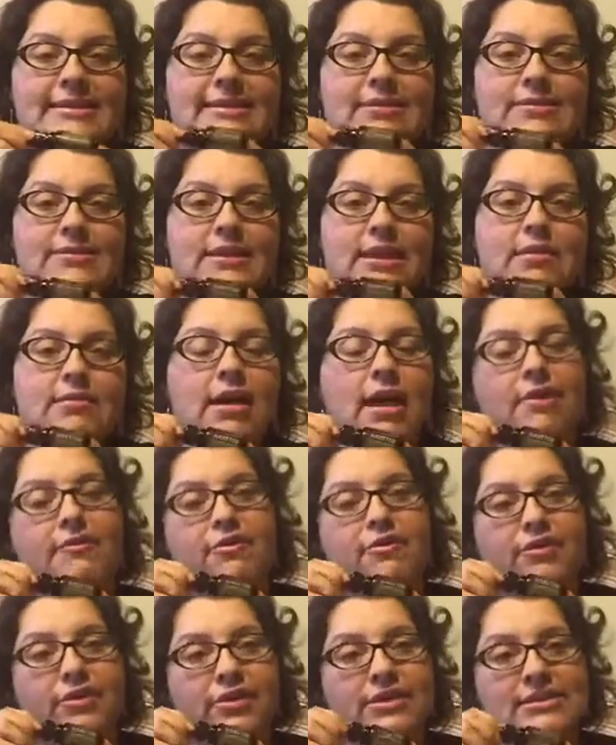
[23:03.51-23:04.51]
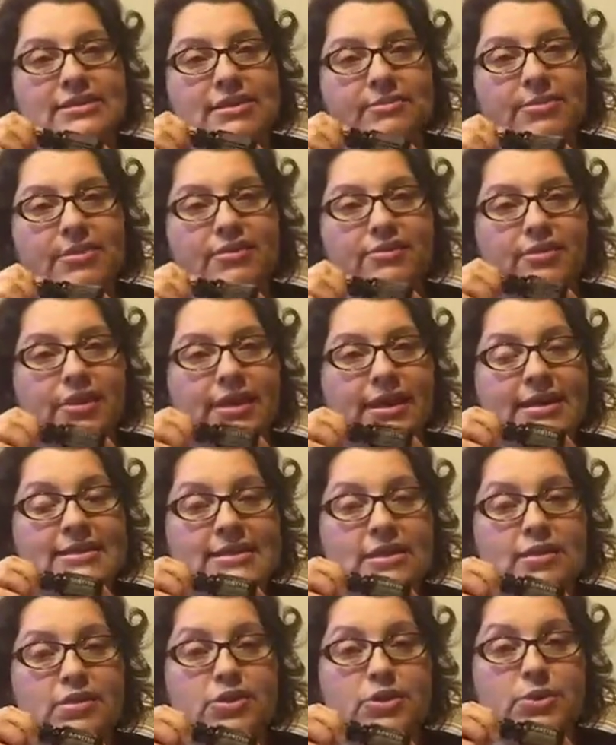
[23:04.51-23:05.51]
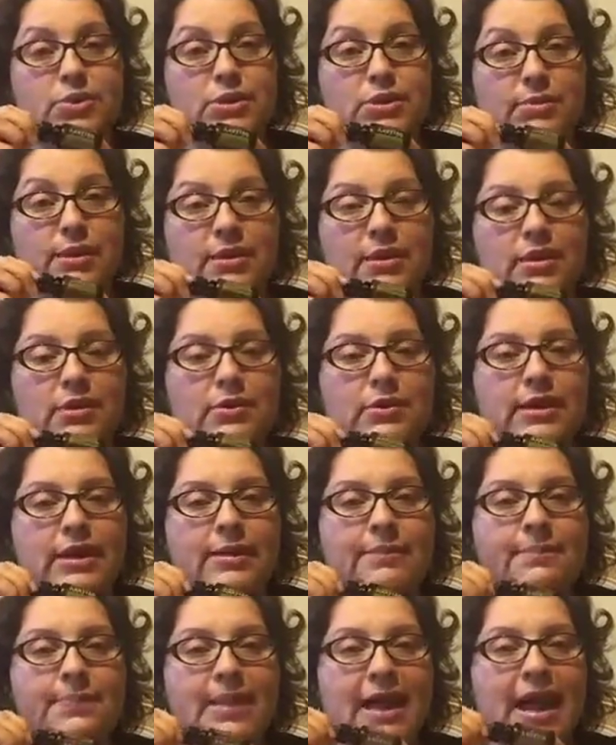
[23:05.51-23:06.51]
So say you have a very stubborn fungus and you're doing the melaleuca.